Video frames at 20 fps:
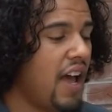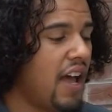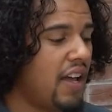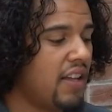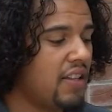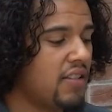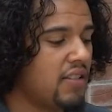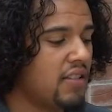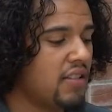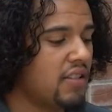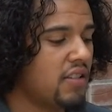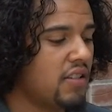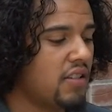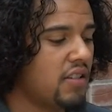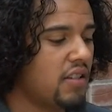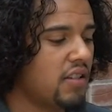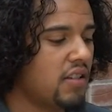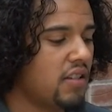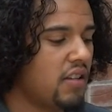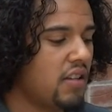And
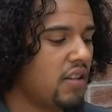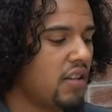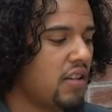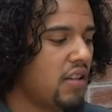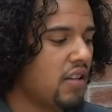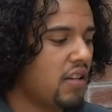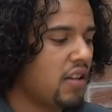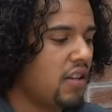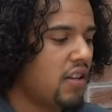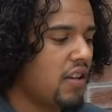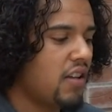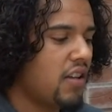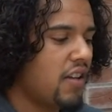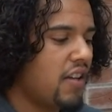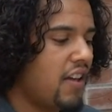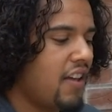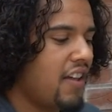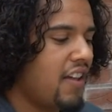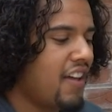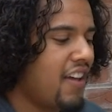
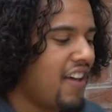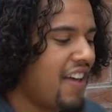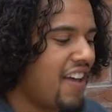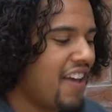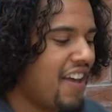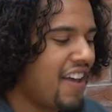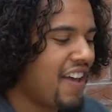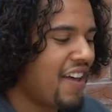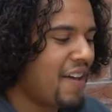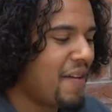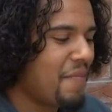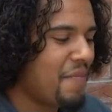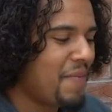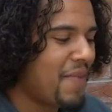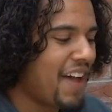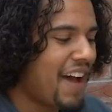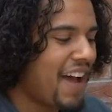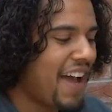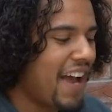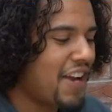
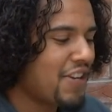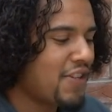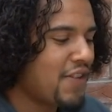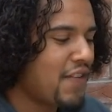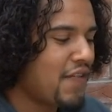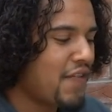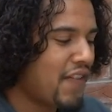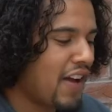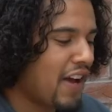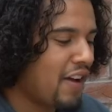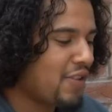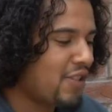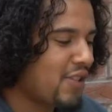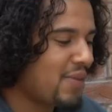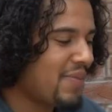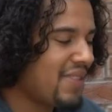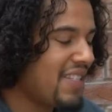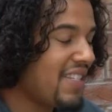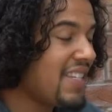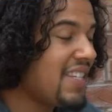I actually found
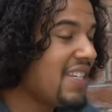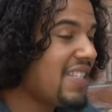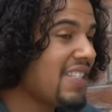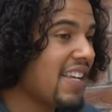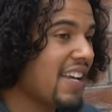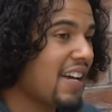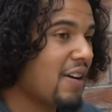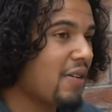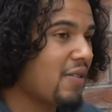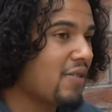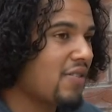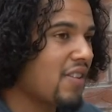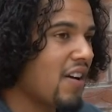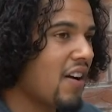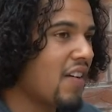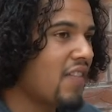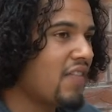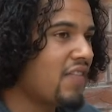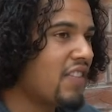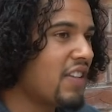some details
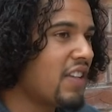of